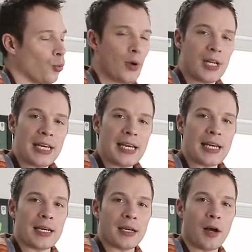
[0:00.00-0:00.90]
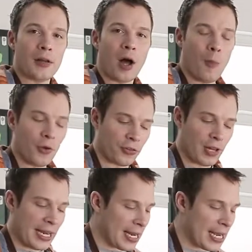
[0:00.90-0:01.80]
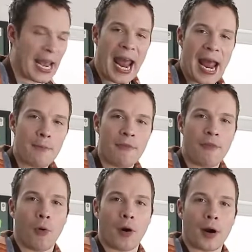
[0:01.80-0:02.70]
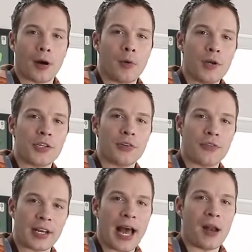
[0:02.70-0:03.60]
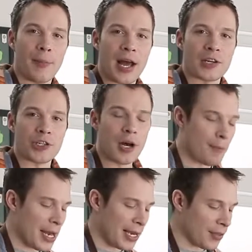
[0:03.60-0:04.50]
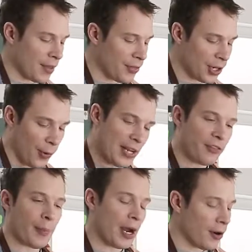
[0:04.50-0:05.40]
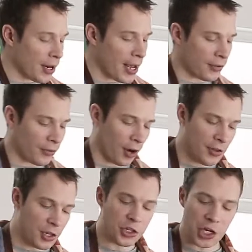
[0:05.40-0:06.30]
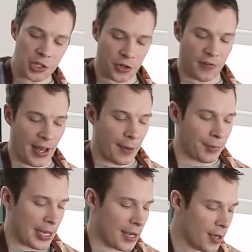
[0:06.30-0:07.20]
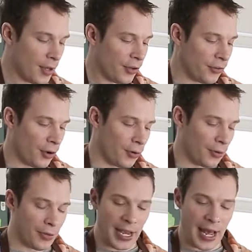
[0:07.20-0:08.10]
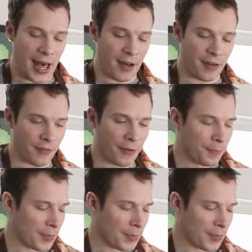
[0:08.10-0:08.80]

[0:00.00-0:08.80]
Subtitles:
really almost like camphor, which is the calabash nutmeg. Then the grains of paradise are in the ginger family, so they have